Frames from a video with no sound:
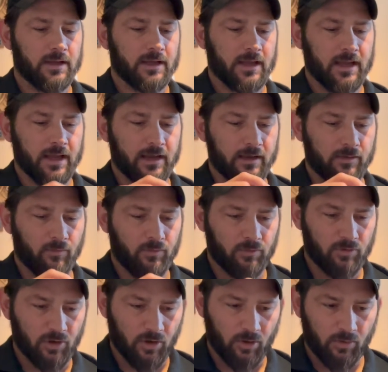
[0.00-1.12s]
it will
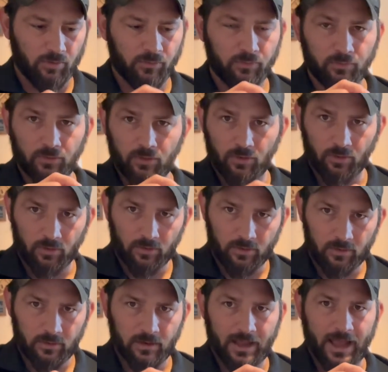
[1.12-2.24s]
go through
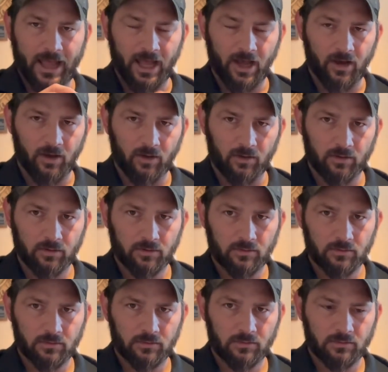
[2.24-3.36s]
how
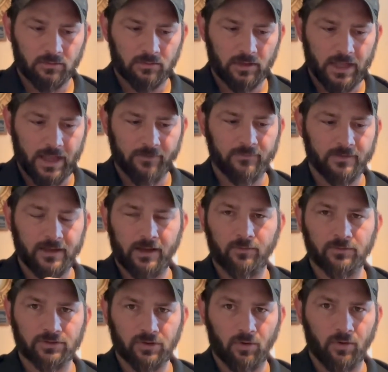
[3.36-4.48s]
everything
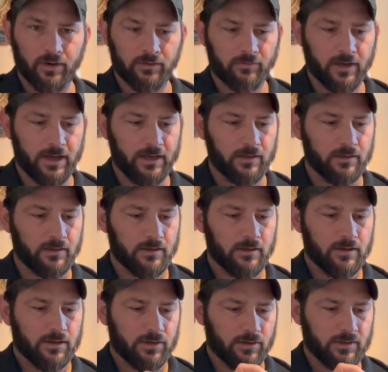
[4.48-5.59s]
was going, right?
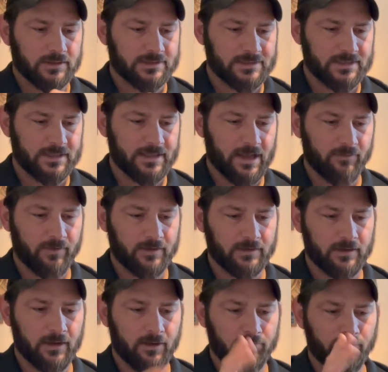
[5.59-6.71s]
You can see that right
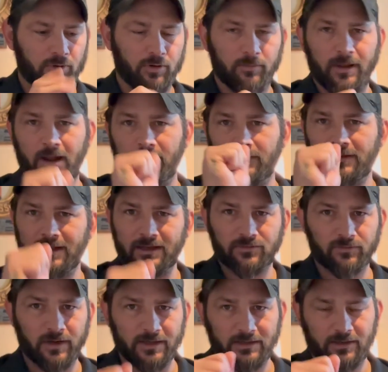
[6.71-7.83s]
there. Boom. Everything's
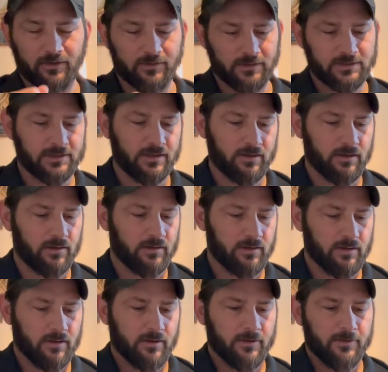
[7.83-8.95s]
right there in the center.
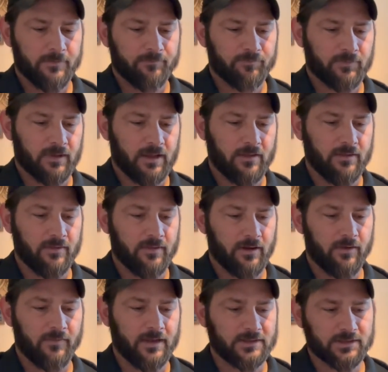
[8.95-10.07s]
And then
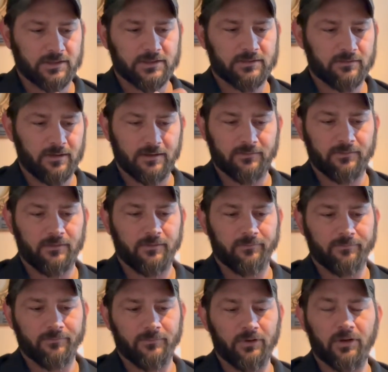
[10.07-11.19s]
there, that's just that.
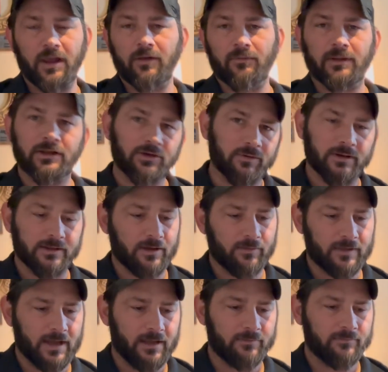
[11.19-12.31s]
You can't really do anything with
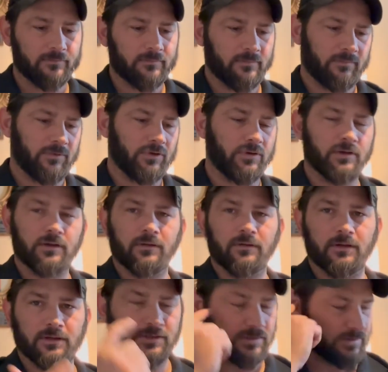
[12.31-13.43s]
that.
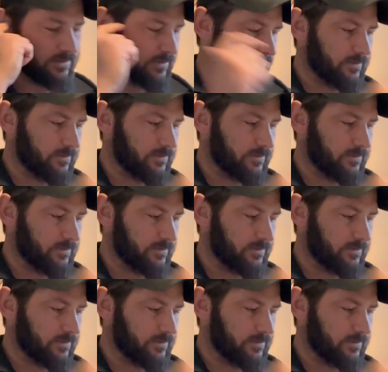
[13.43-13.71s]
It's just